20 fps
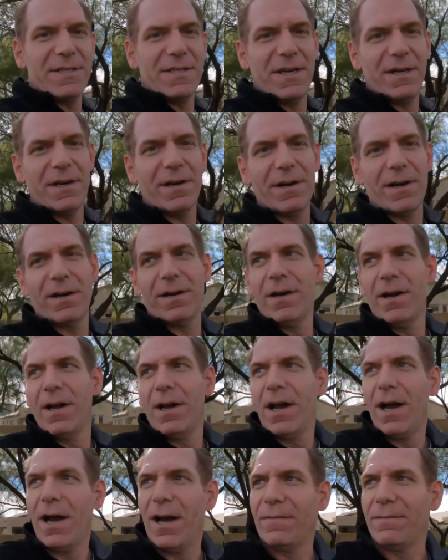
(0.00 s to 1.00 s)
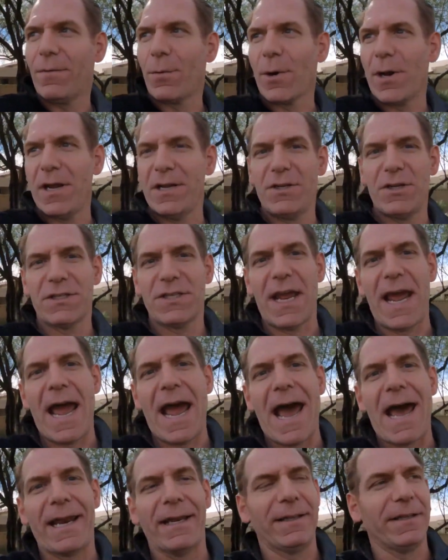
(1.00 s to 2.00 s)
here for you, just to
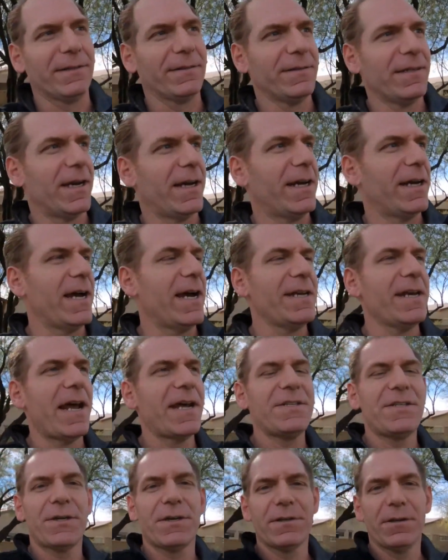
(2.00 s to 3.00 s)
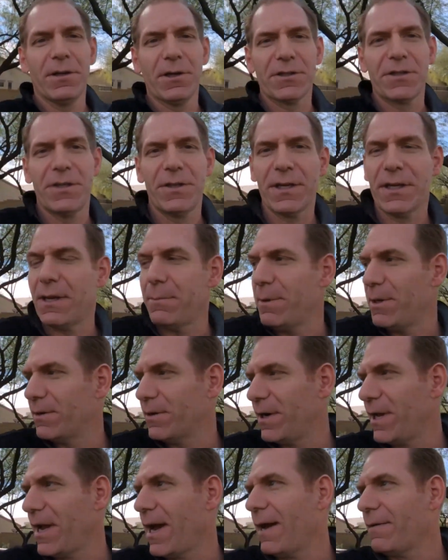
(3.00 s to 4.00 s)
add a nicer look to the
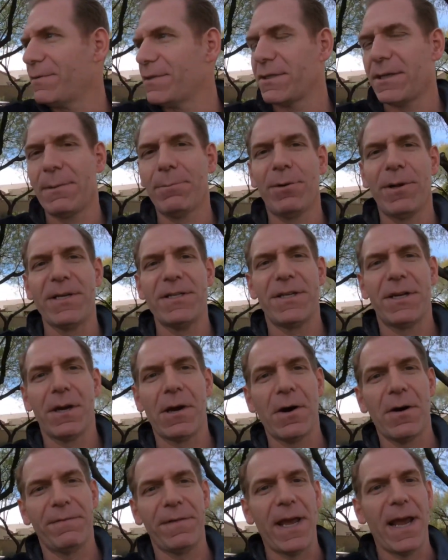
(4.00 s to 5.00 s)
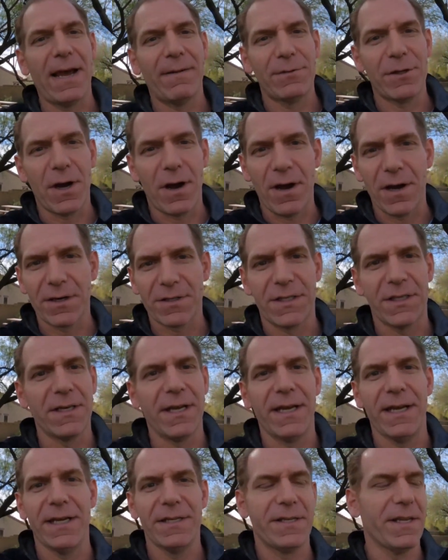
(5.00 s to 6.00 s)
community. Obviously, a place to go if you have dogs and
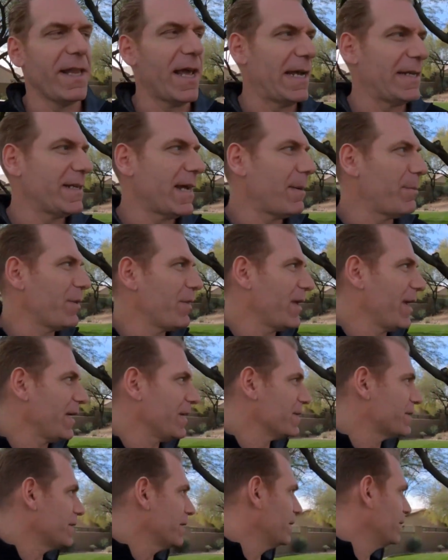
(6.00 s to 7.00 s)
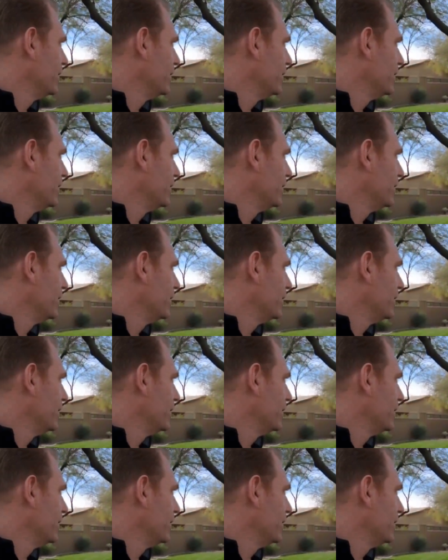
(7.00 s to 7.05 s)
kids and that type of thing. So